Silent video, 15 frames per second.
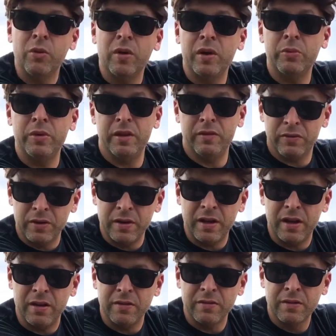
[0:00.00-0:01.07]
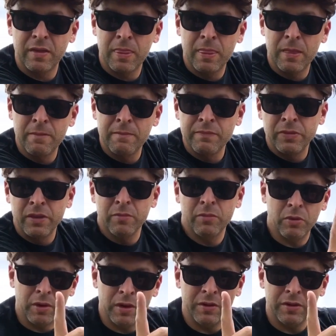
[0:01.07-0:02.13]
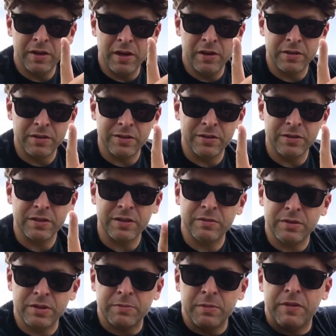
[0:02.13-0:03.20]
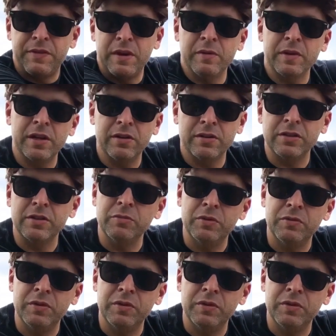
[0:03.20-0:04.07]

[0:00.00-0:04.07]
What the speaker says: What are we in for now? One of the characters, and it's my favorite character in the